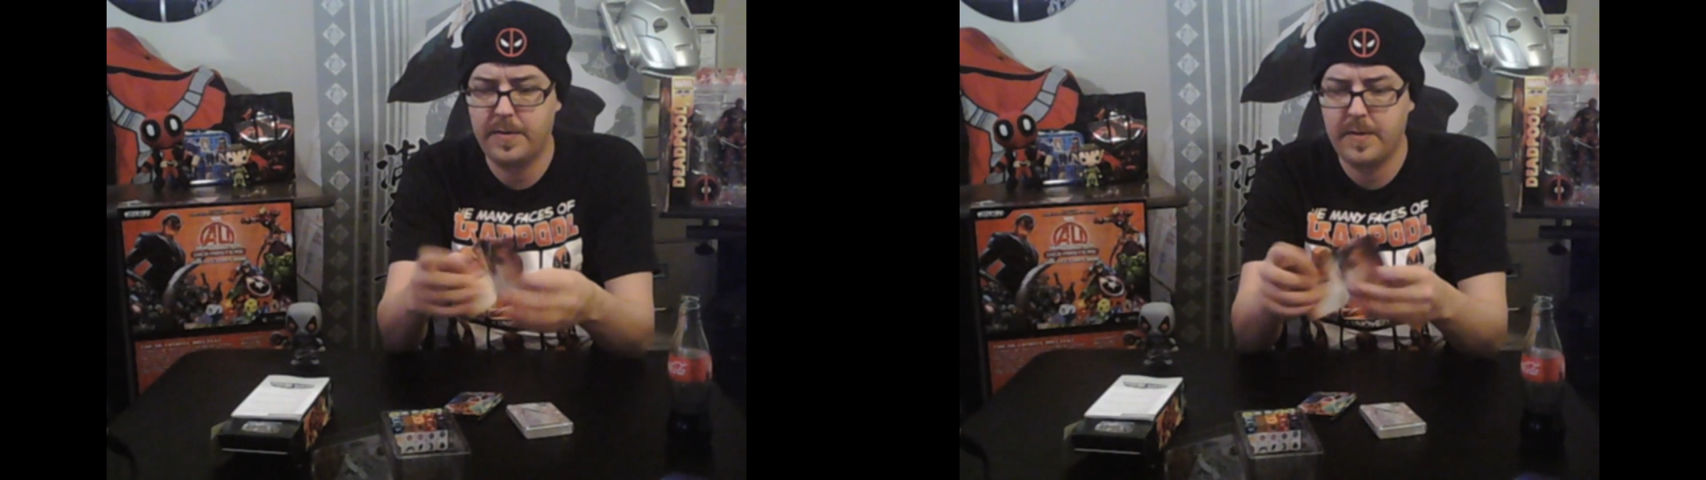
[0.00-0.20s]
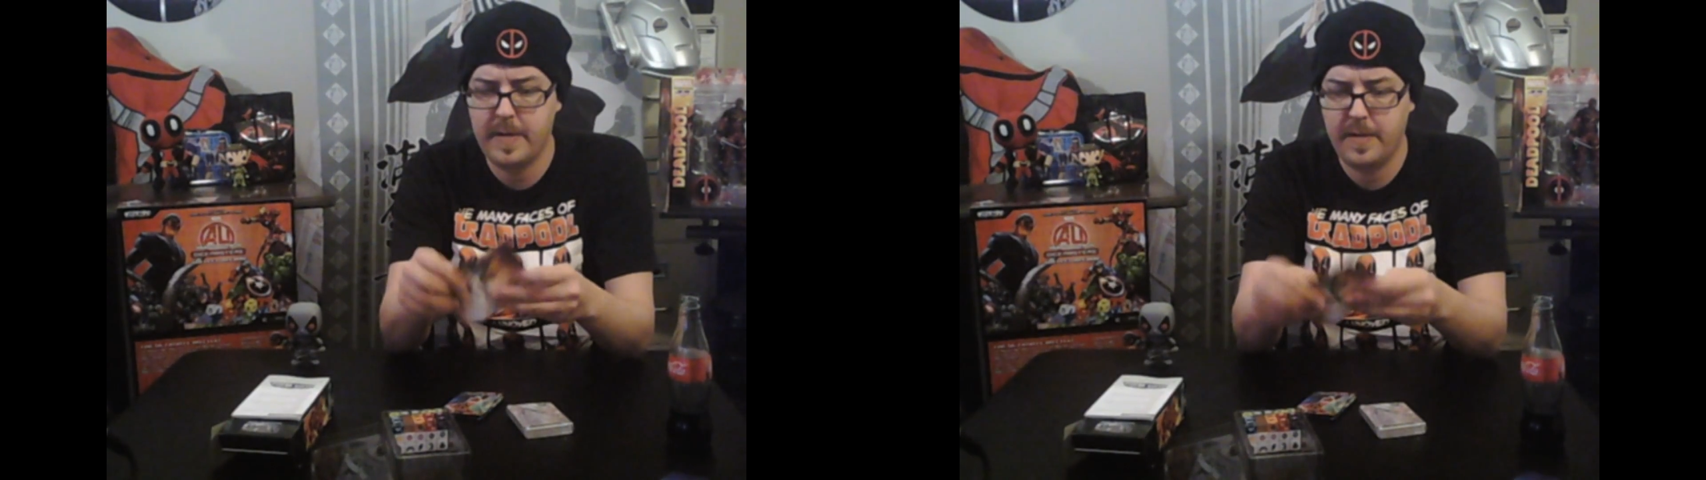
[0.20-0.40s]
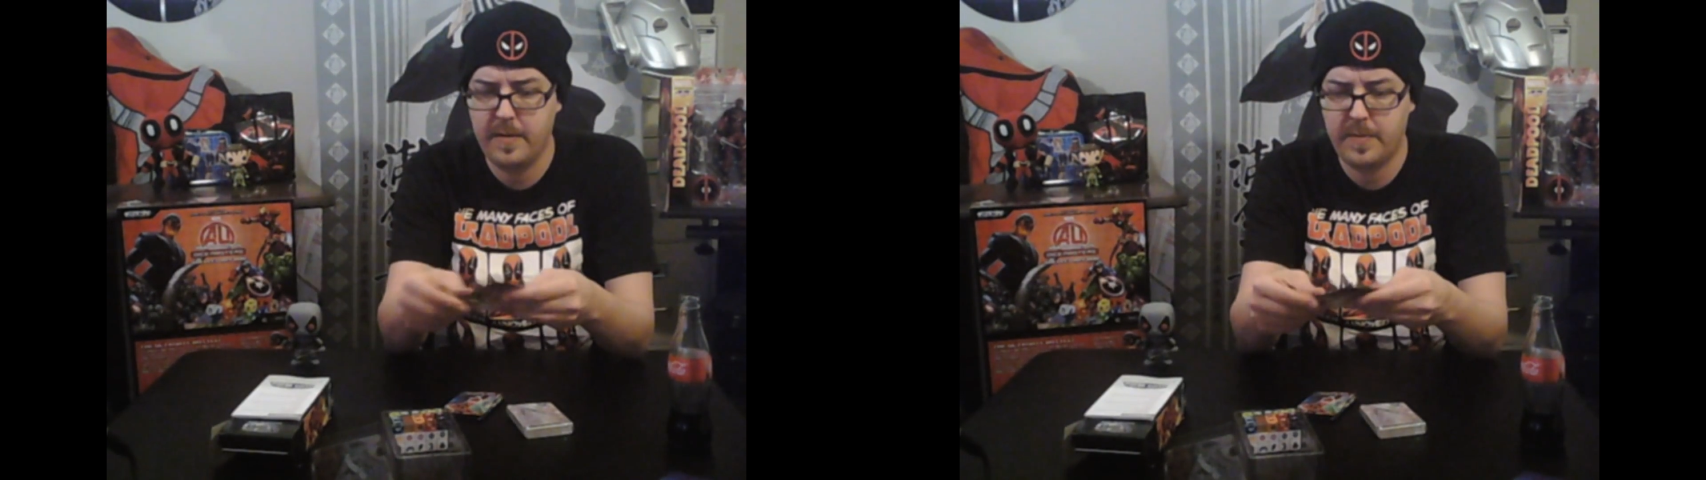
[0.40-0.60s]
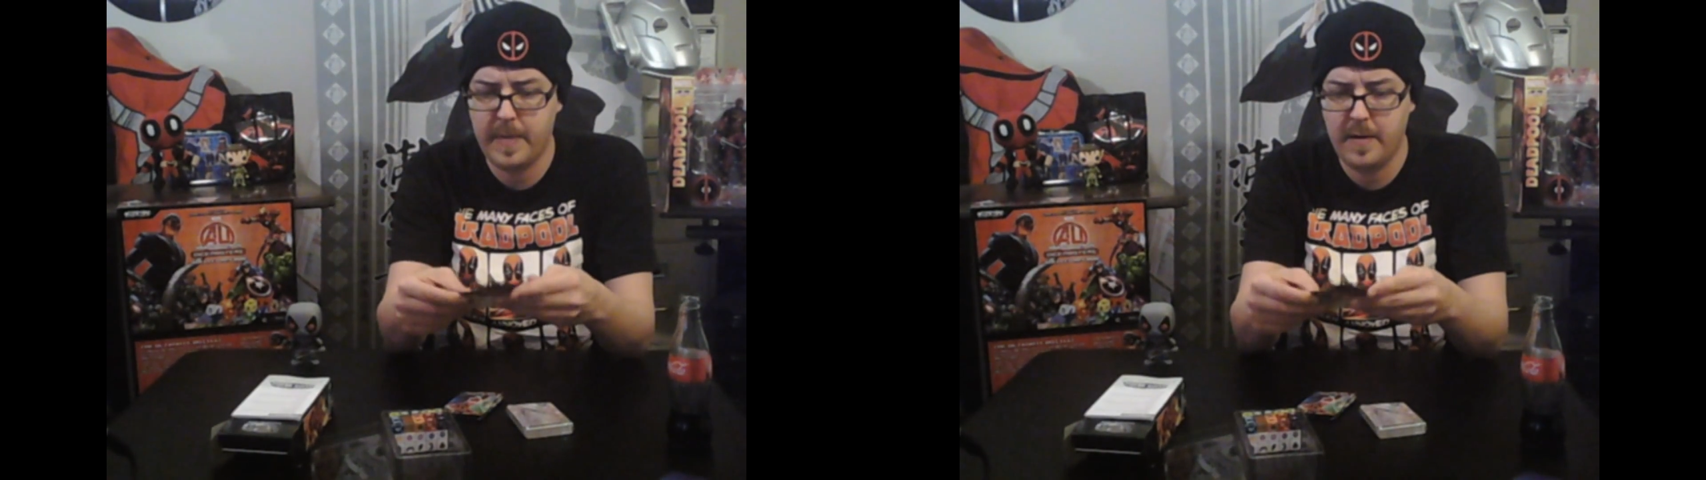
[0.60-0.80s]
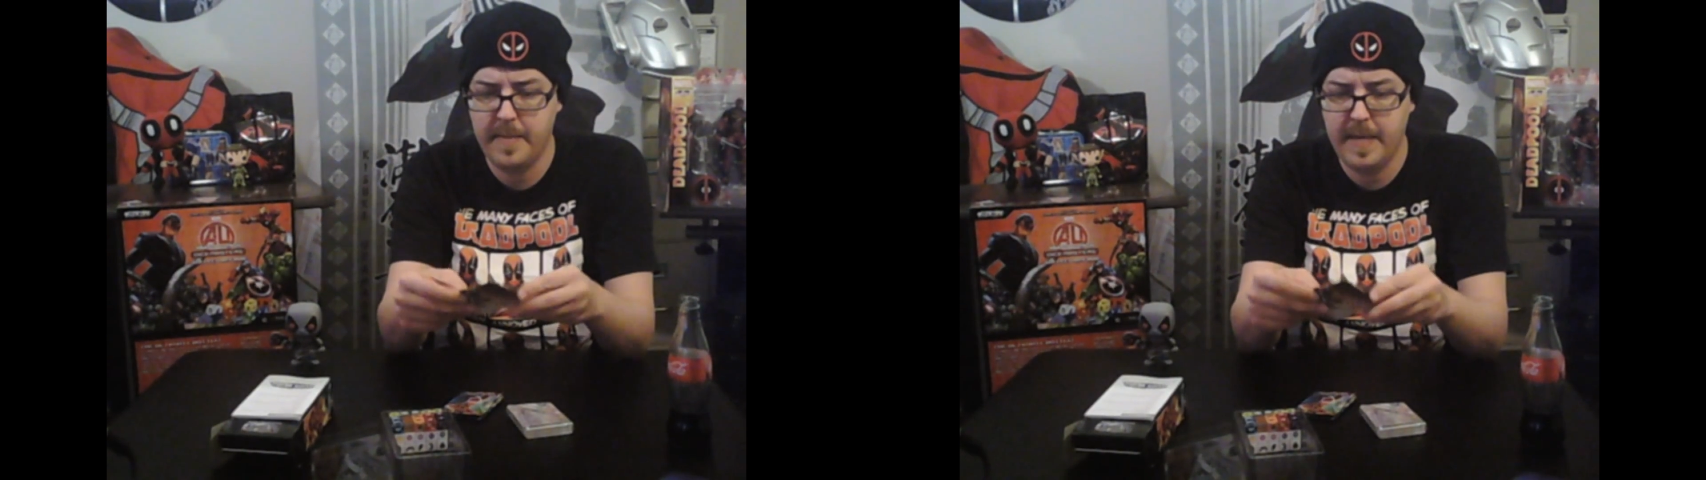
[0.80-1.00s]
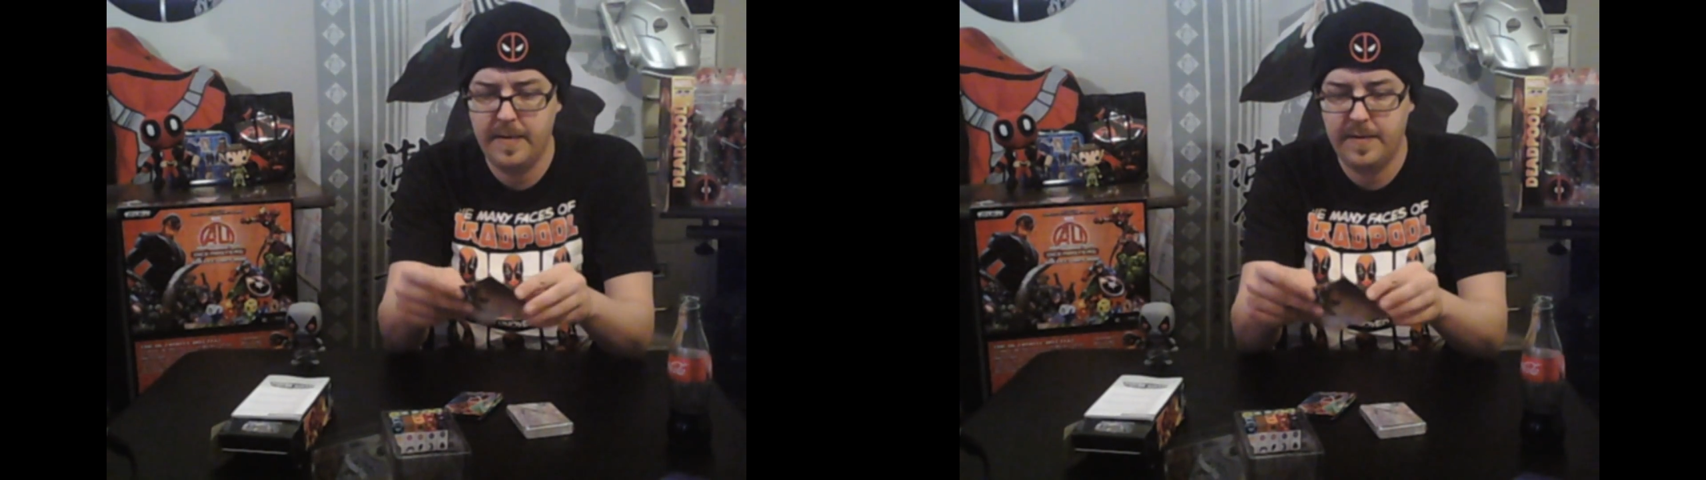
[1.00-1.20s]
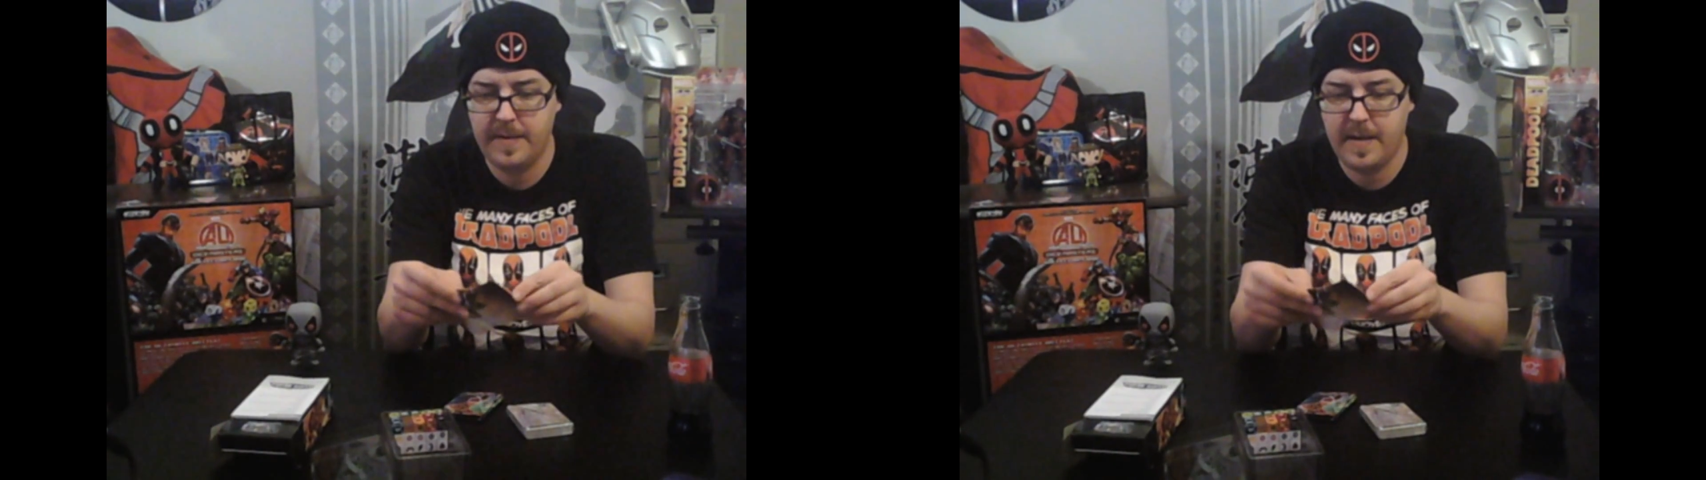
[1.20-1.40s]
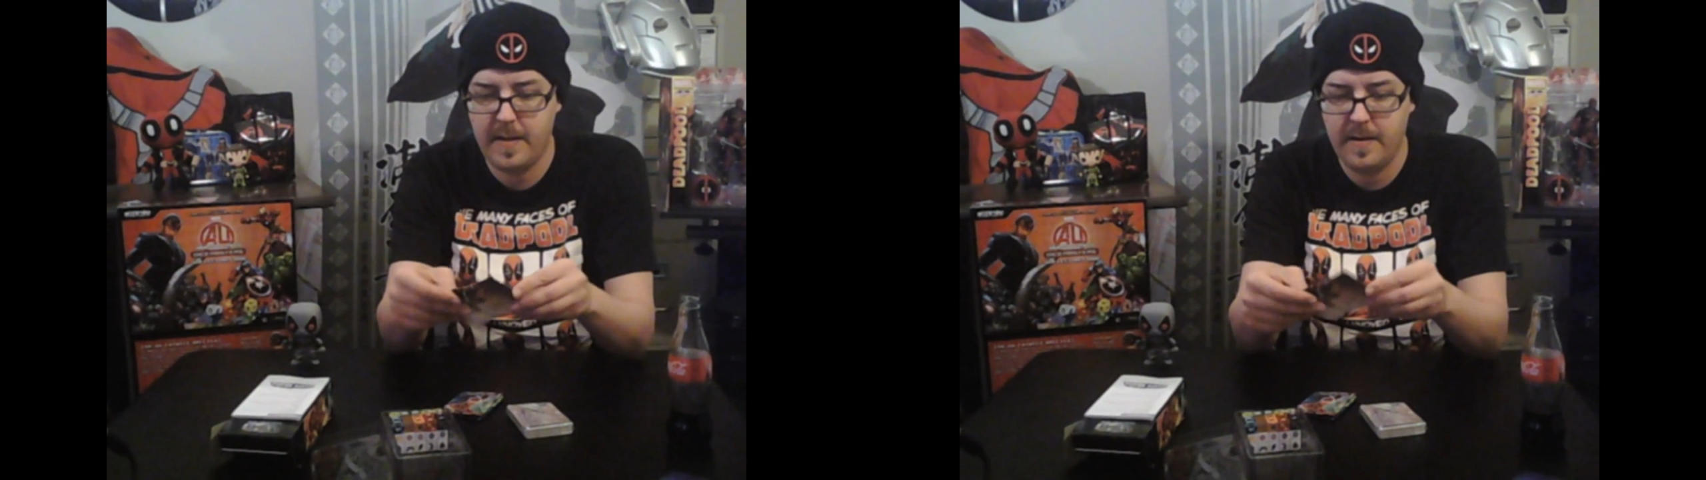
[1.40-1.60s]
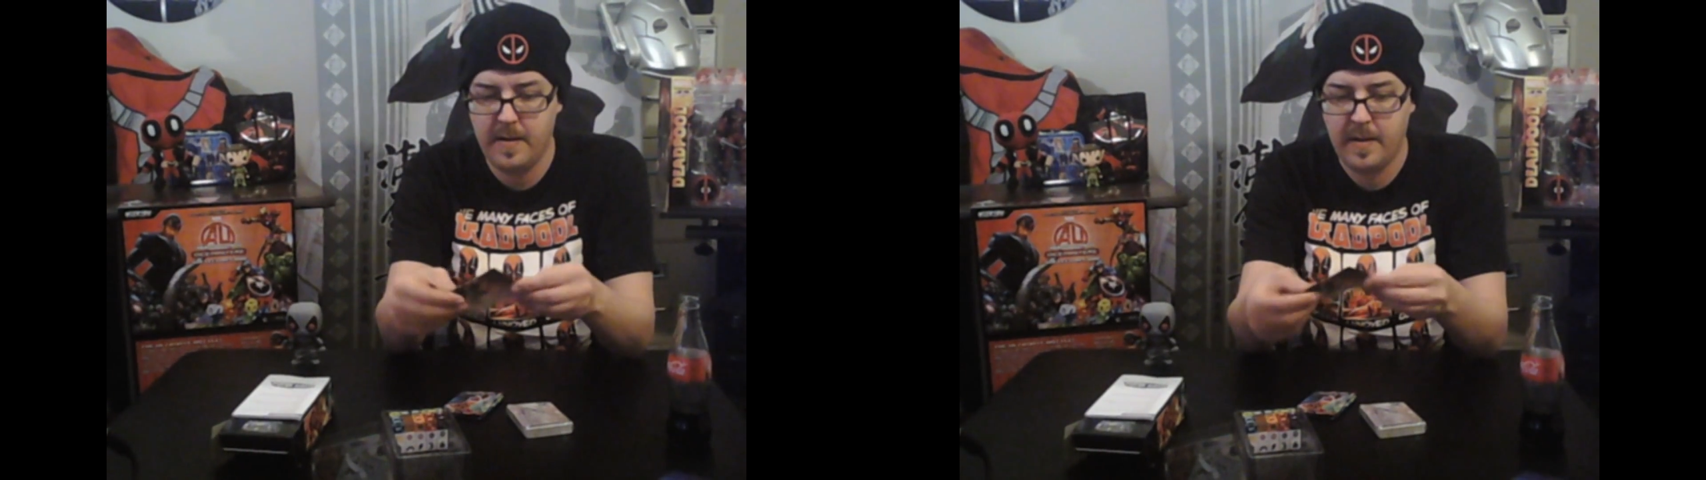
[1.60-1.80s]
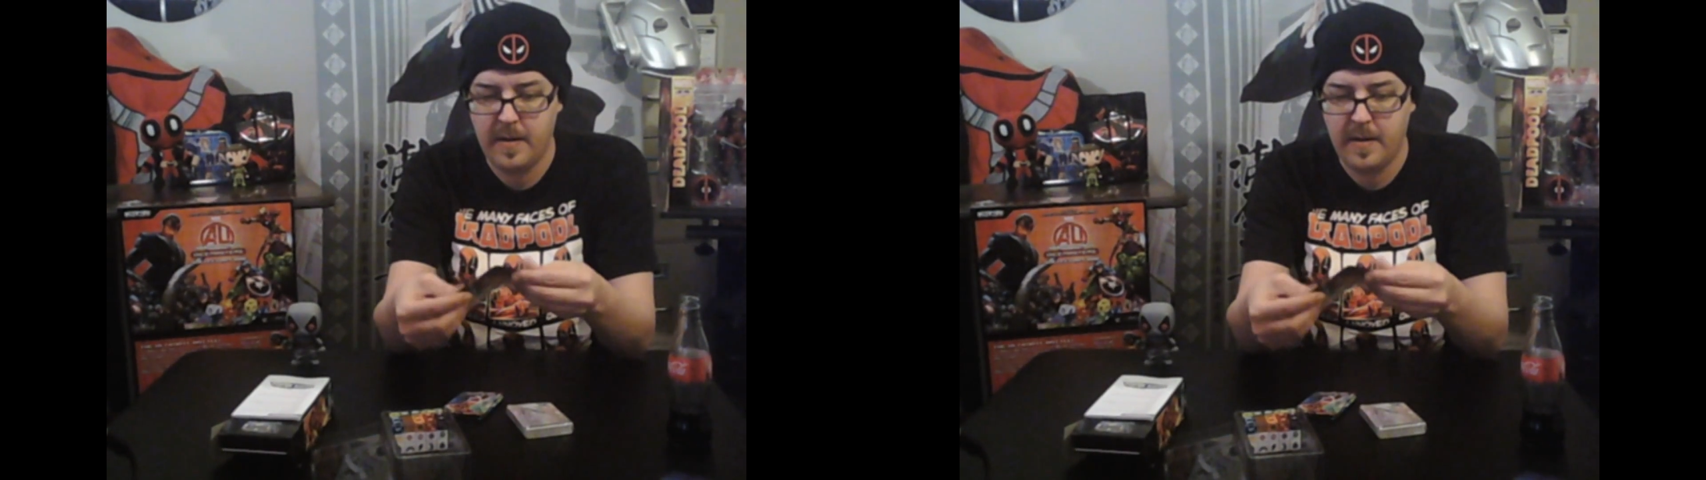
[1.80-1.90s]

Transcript: Just like the Spider-Man set,